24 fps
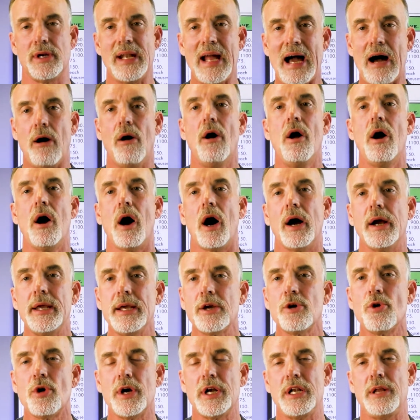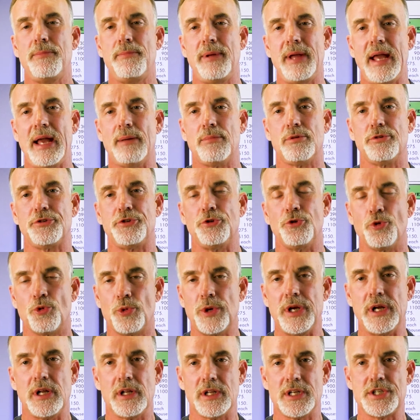Now, are you going to be able to
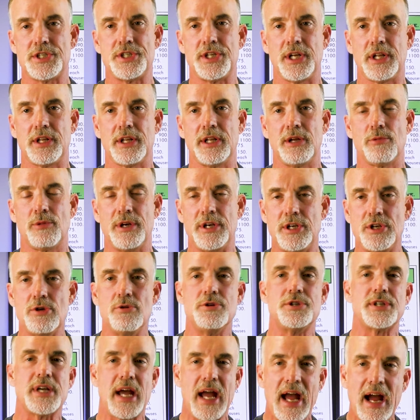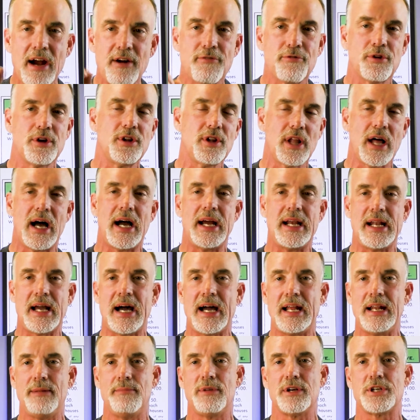realistically reduce every line
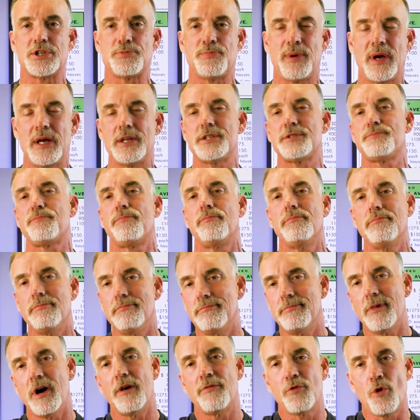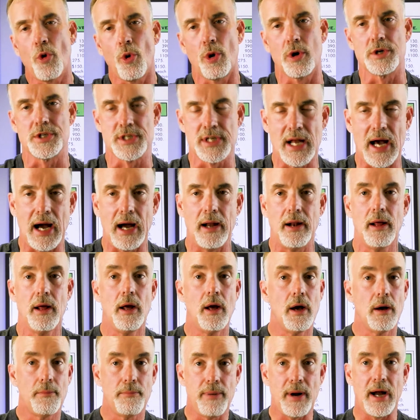item expense? Of course not.
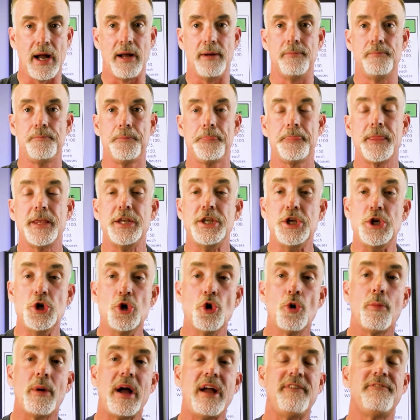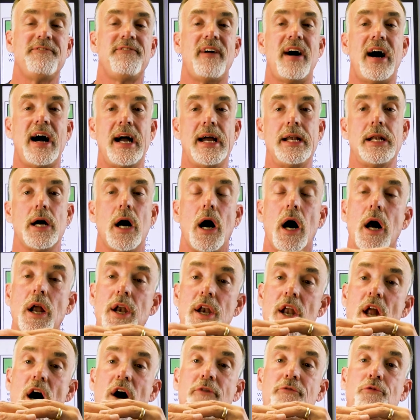But you may find
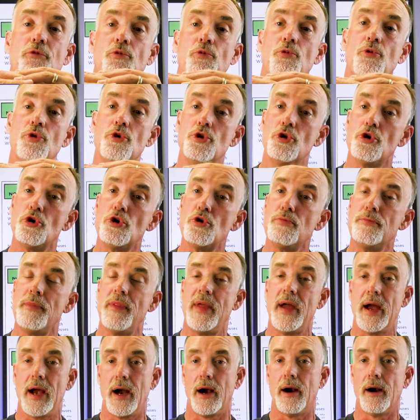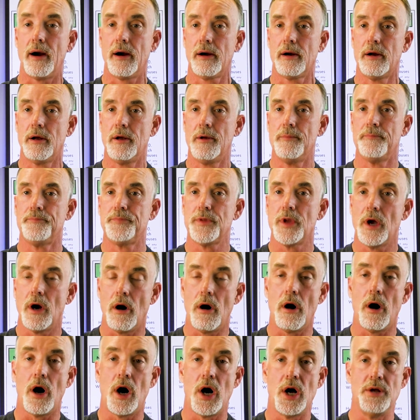enough room there
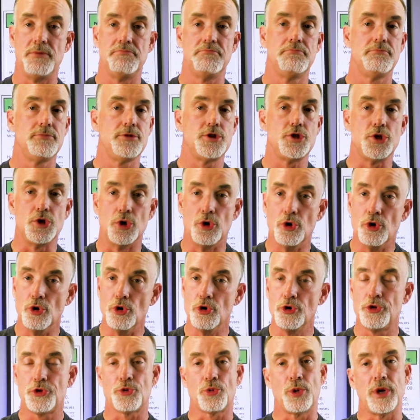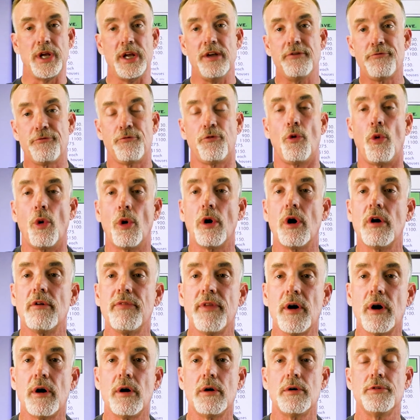on 2, 3, 4 of
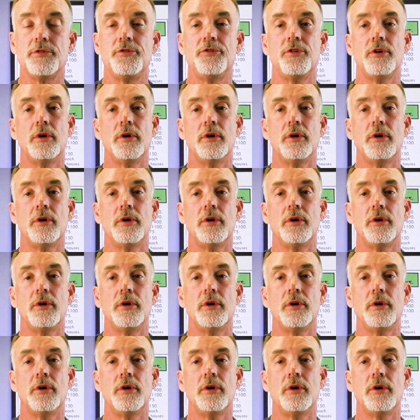those.